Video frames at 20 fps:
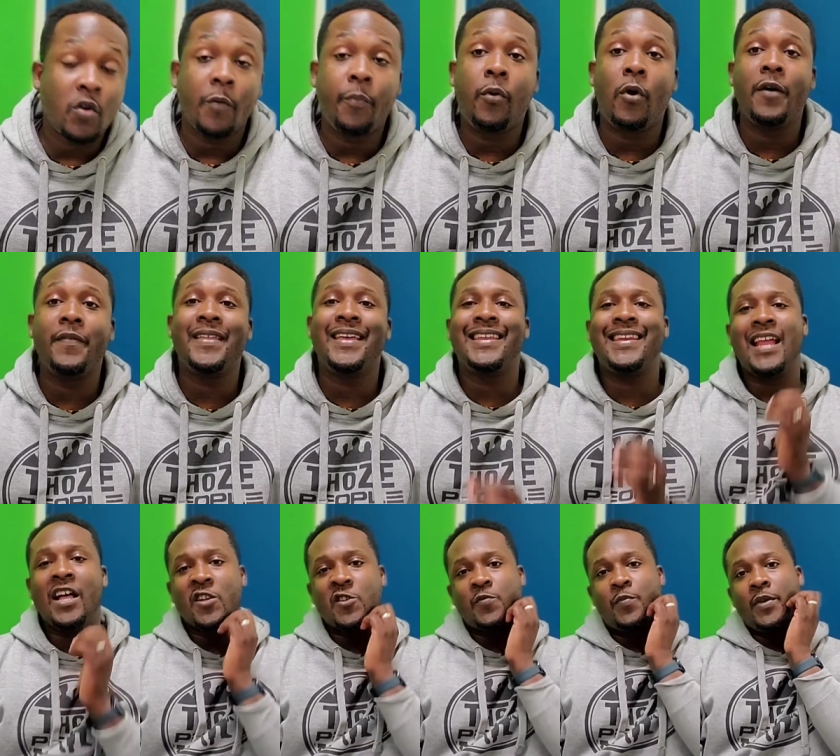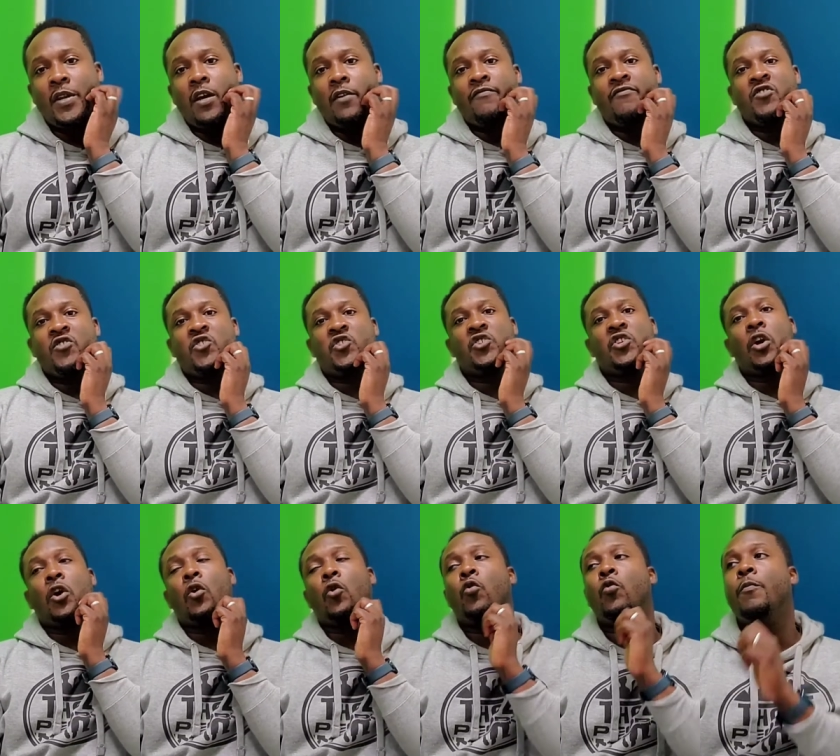upon the announcement of the
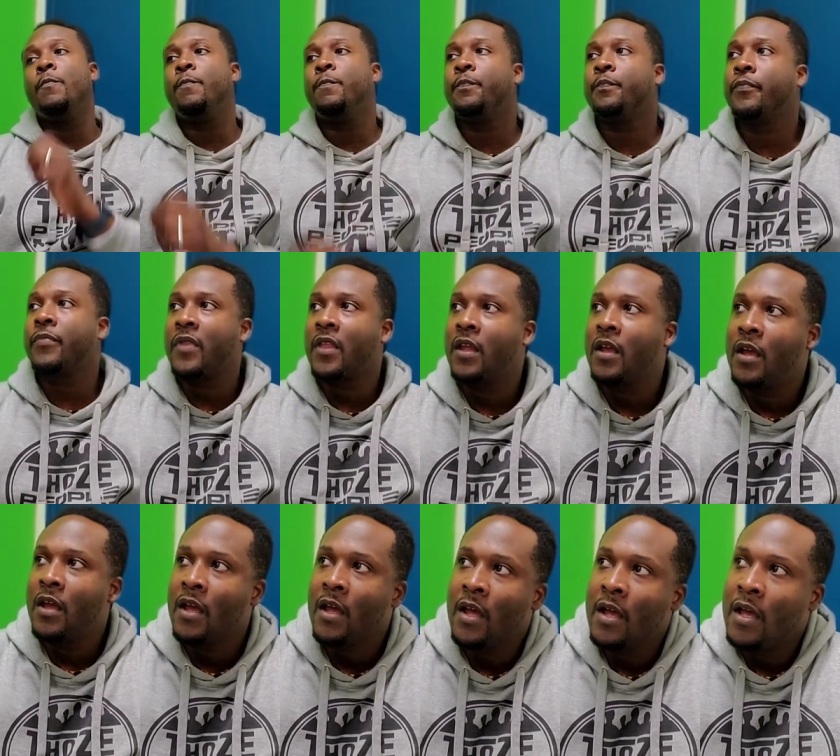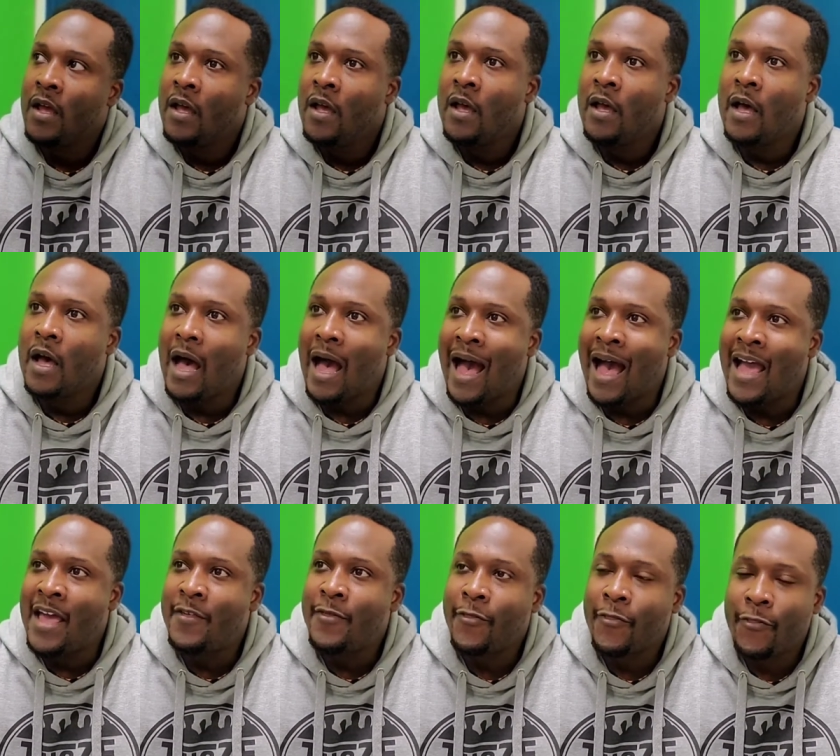show,
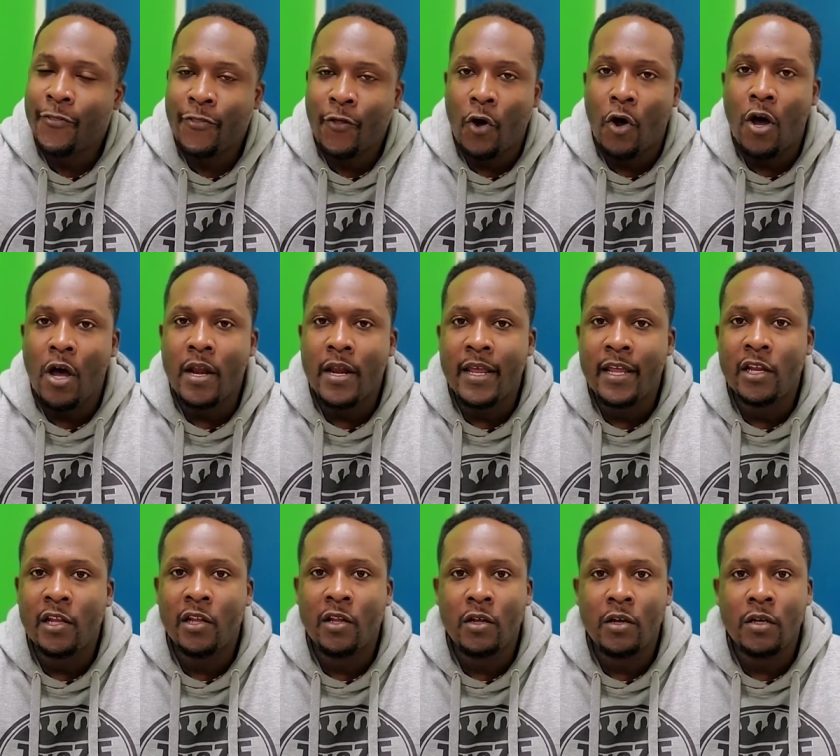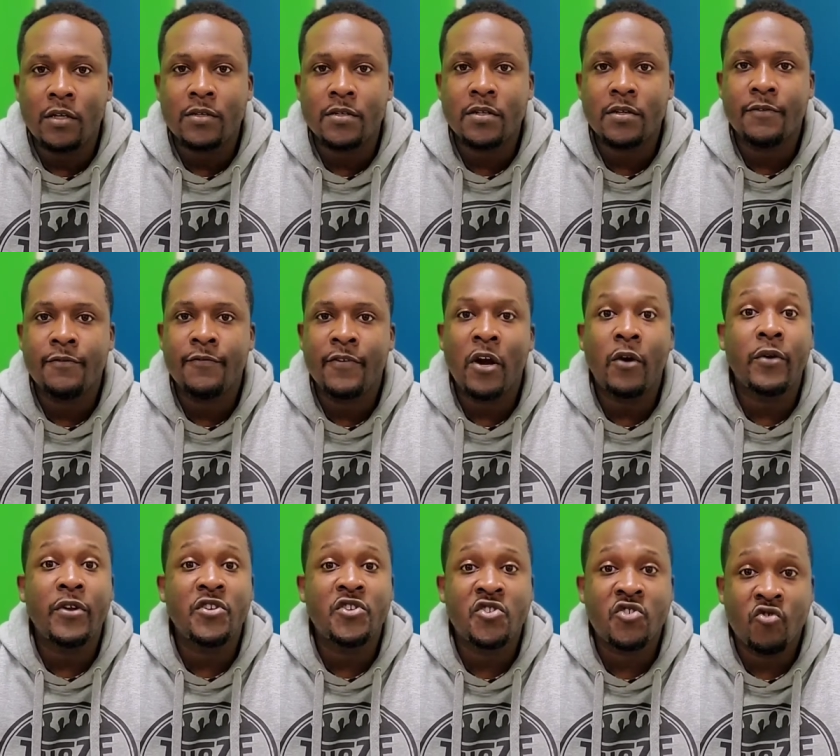I thought it looked
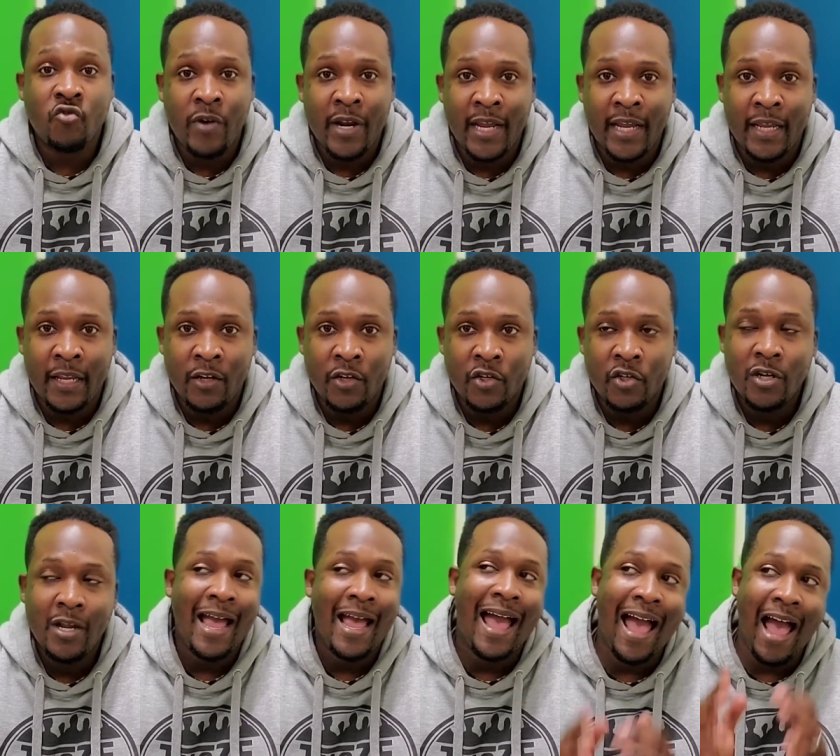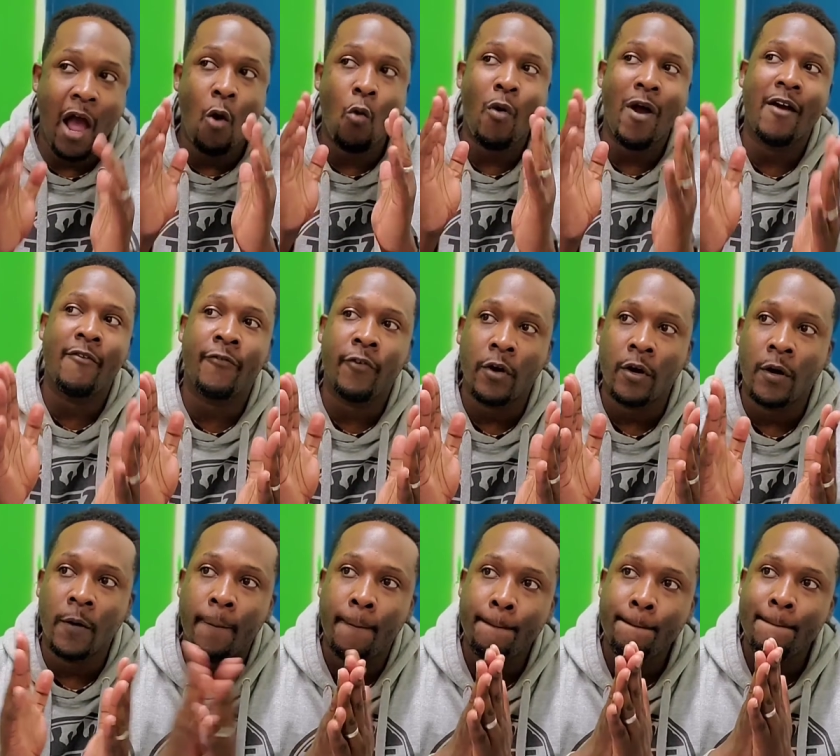very strange.
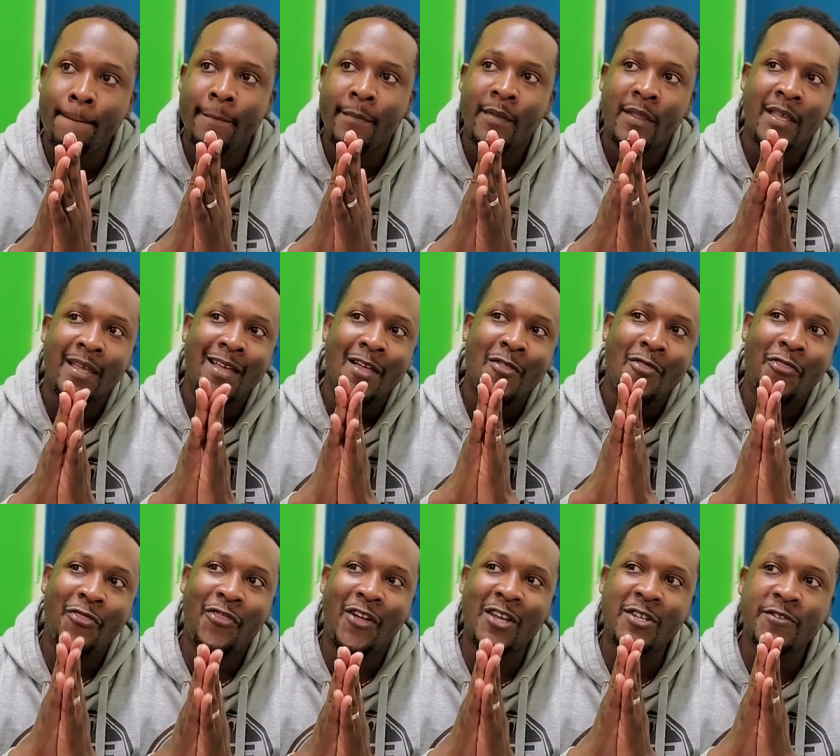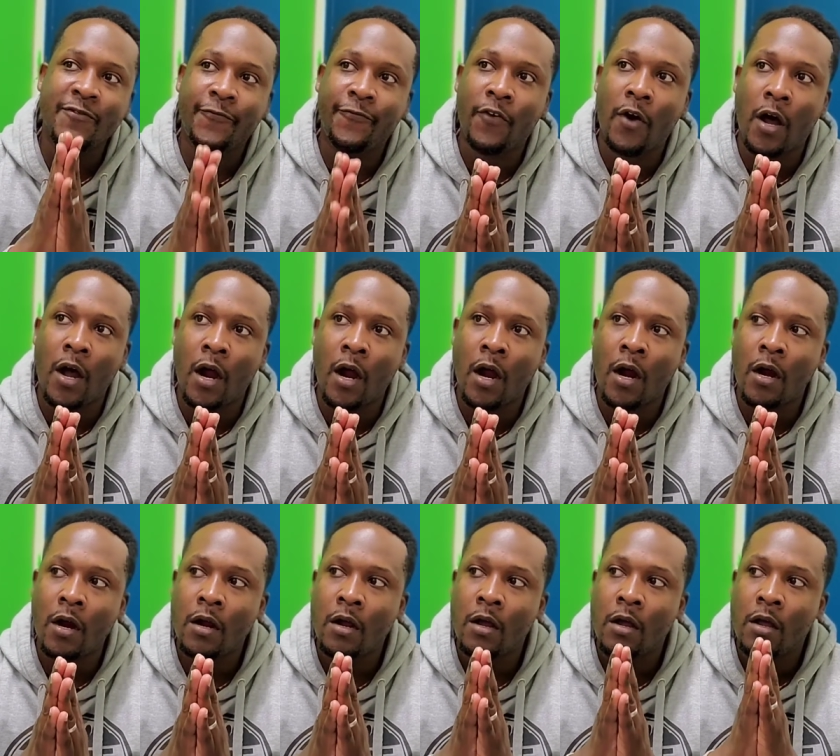However, thus
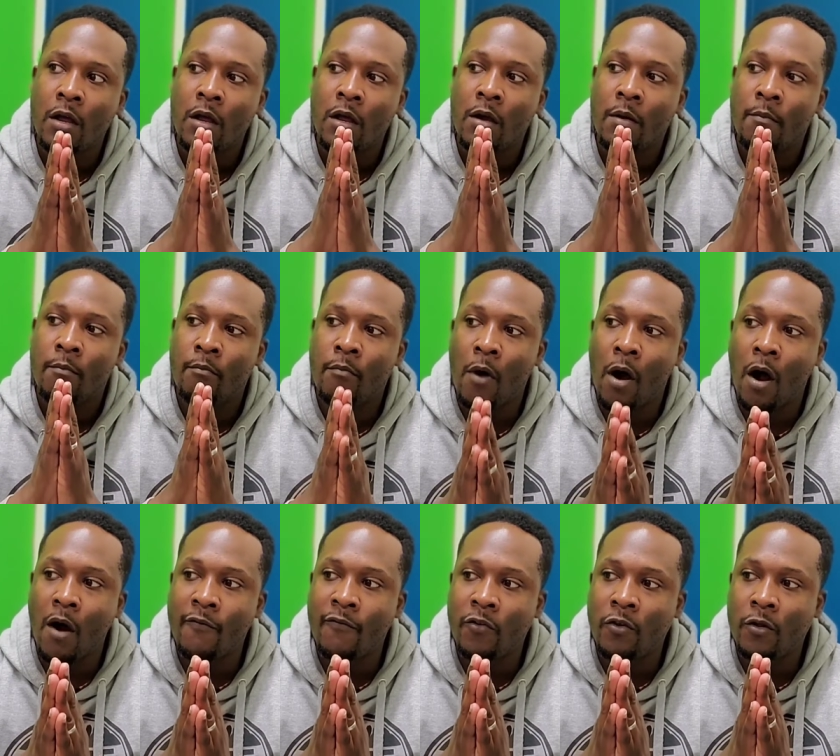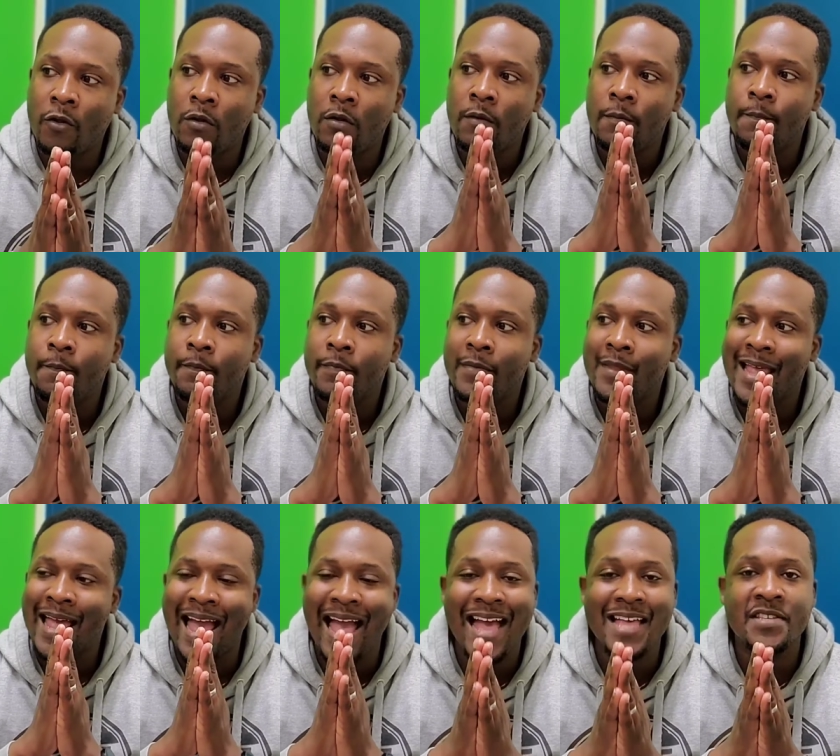far, Marvel
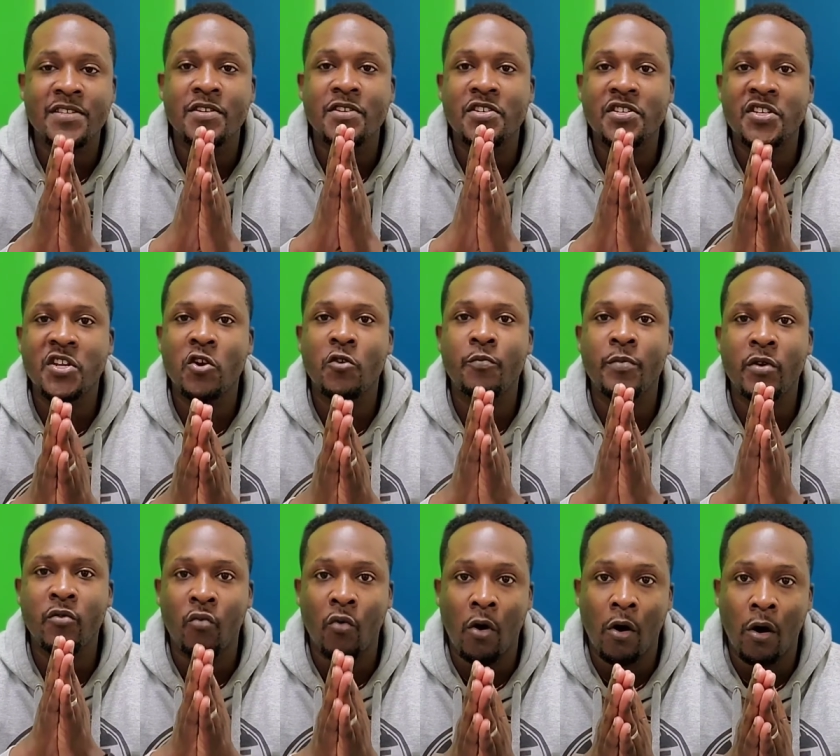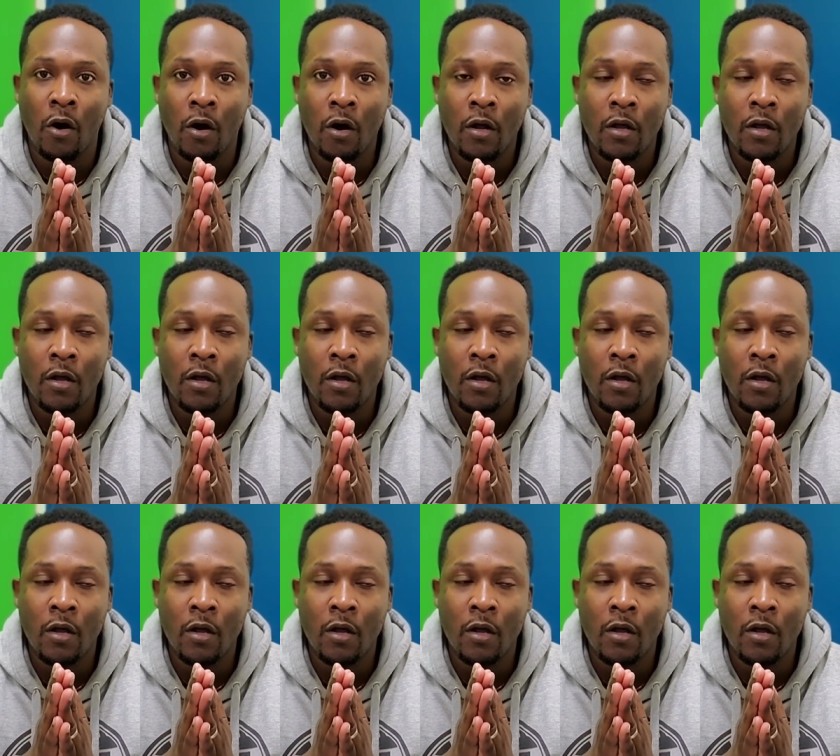hasn't steered me wrong.